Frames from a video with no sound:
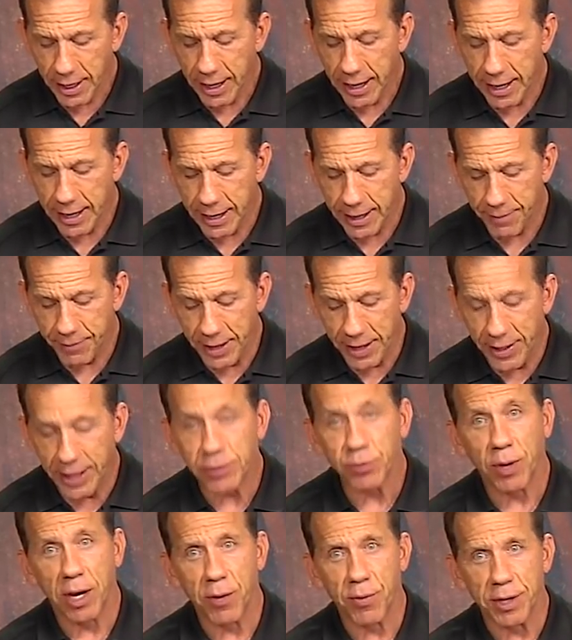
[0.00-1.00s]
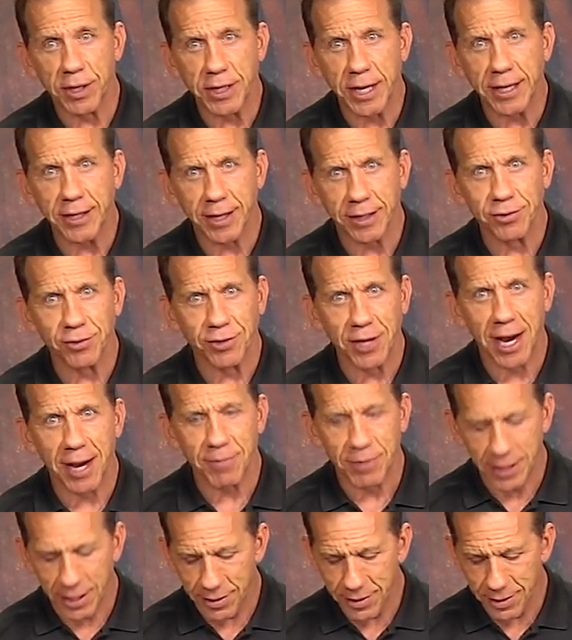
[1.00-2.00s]
um, and that's why I wanted to take the extra
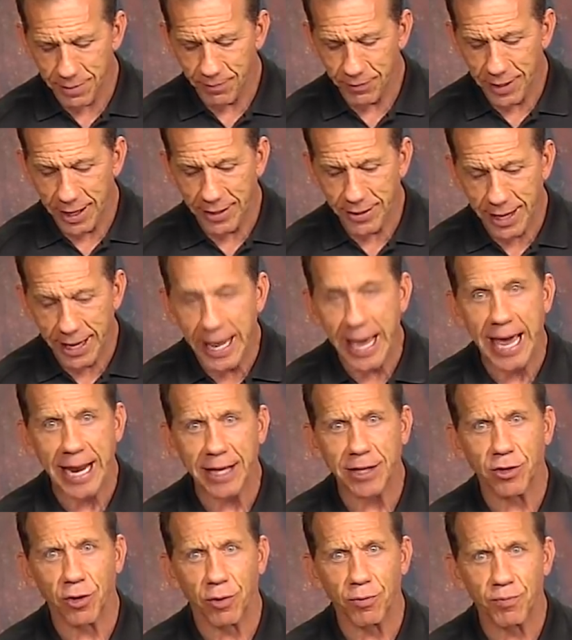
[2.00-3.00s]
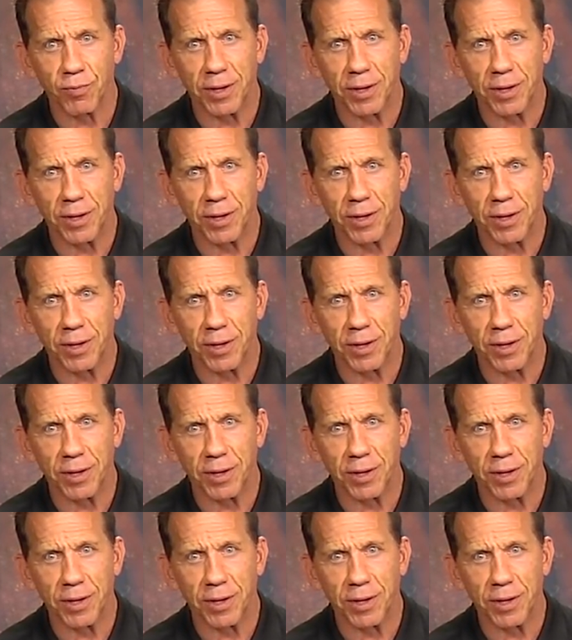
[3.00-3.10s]
time to tell you that, that, that anecdote.